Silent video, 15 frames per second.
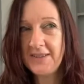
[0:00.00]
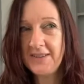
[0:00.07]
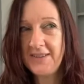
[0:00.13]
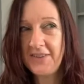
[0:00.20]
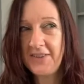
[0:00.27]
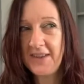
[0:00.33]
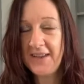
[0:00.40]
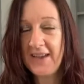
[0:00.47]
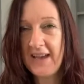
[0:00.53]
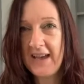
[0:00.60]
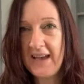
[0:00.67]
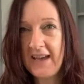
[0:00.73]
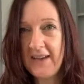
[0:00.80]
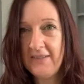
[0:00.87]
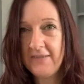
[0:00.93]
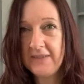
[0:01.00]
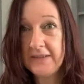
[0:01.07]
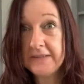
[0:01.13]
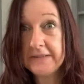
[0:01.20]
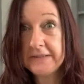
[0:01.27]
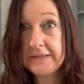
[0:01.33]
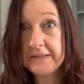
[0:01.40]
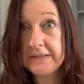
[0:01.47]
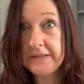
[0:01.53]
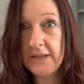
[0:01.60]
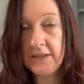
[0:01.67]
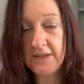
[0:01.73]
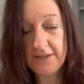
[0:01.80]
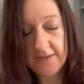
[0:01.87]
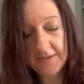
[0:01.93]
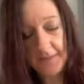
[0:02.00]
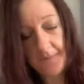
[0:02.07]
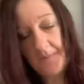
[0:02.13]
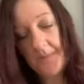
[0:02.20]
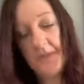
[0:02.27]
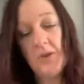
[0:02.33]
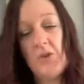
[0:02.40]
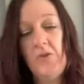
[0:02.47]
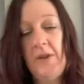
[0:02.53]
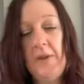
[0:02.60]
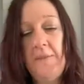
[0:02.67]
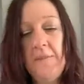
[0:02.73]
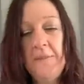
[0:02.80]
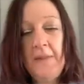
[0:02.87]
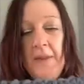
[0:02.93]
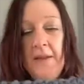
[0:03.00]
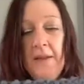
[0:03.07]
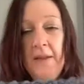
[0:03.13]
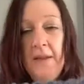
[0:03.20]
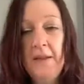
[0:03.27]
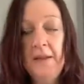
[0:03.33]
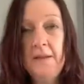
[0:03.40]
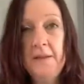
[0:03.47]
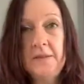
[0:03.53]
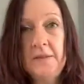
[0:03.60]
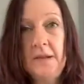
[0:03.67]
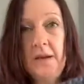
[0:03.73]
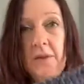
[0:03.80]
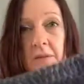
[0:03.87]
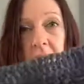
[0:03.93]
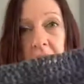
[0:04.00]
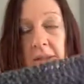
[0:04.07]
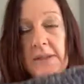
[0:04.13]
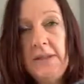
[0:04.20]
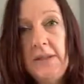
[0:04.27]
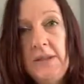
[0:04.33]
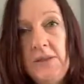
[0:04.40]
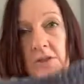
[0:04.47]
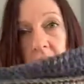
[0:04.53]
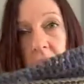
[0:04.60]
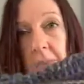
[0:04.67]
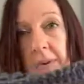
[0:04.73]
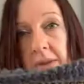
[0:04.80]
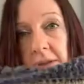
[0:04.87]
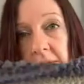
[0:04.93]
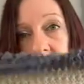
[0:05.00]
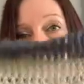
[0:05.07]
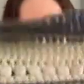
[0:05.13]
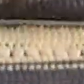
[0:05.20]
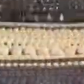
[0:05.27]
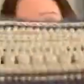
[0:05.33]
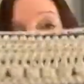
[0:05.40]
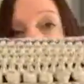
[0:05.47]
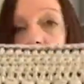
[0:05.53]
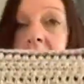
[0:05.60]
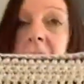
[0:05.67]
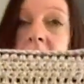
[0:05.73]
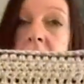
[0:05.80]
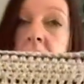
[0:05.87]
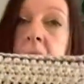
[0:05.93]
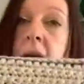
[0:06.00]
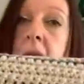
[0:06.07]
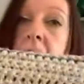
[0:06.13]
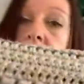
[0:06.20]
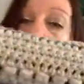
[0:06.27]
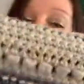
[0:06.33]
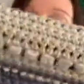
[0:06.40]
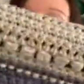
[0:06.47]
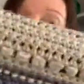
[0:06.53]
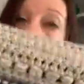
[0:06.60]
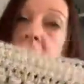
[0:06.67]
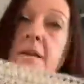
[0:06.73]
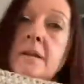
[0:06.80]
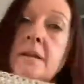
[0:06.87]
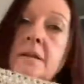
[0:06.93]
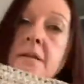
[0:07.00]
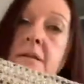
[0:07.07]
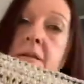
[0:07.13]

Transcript: I think I have. Yikes. Sorry. So this is Scheepjes Cahlista and